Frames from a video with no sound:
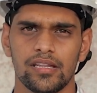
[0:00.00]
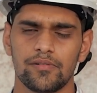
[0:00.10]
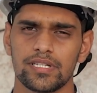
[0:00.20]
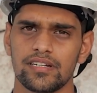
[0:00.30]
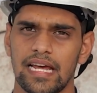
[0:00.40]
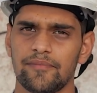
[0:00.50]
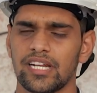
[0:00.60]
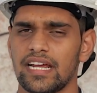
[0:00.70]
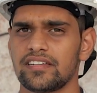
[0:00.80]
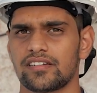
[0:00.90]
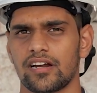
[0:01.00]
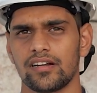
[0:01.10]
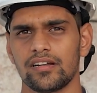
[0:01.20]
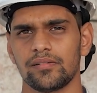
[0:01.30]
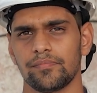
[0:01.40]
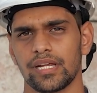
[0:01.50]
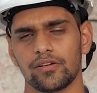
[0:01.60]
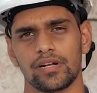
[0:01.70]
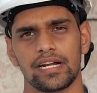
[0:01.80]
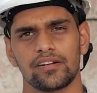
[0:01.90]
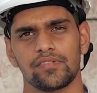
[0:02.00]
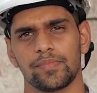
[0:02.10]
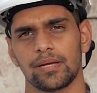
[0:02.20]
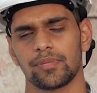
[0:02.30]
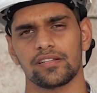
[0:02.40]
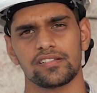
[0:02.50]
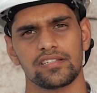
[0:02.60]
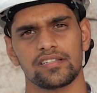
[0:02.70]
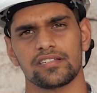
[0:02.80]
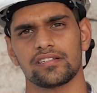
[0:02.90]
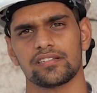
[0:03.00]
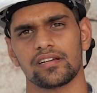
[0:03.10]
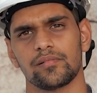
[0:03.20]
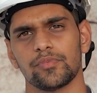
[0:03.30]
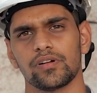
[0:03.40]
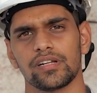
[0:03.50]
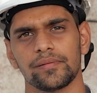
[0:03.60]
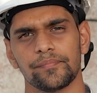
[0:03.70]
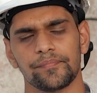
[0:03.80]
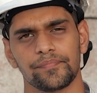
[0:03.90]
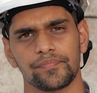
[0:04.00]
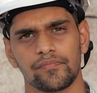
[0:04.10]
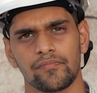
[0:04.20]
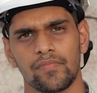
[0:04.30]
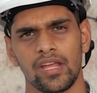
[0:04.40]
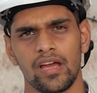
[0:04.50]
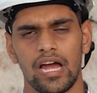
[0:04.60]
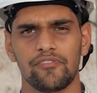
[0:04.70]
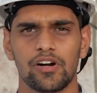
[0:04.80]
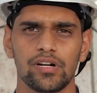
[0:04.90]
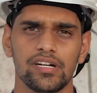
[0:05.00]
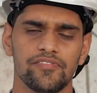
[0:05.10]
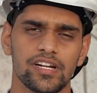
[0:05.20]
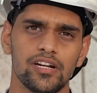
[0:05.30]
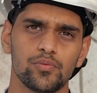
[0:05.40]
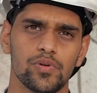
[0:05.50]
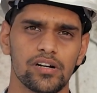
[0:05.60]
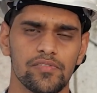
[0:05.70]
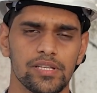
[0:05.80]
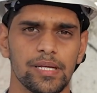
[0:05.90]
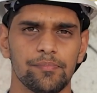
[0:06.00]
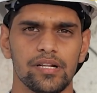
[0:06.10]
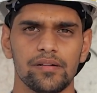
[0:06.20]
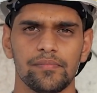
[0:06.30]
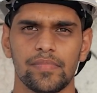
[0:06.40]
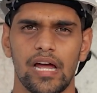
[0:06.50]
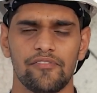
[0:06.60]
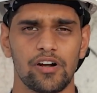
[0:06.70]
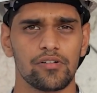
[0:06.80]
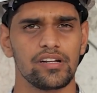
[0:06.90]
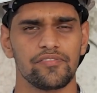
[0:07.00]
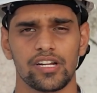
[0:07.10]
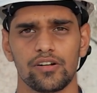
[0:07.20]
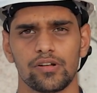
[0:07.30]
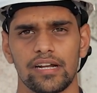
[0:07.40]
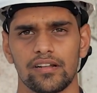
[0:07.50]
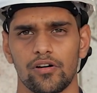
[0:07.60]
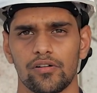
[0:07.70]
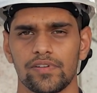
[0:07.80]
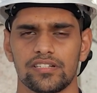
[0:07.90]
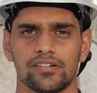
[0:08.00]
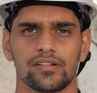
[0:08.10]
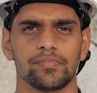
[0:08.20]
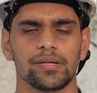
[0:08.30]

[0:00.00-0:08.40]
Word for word: There was a time when I struggled being united with my brothers and sisters in the community. I found it difficult to work with people. I found it difficult to get along with certain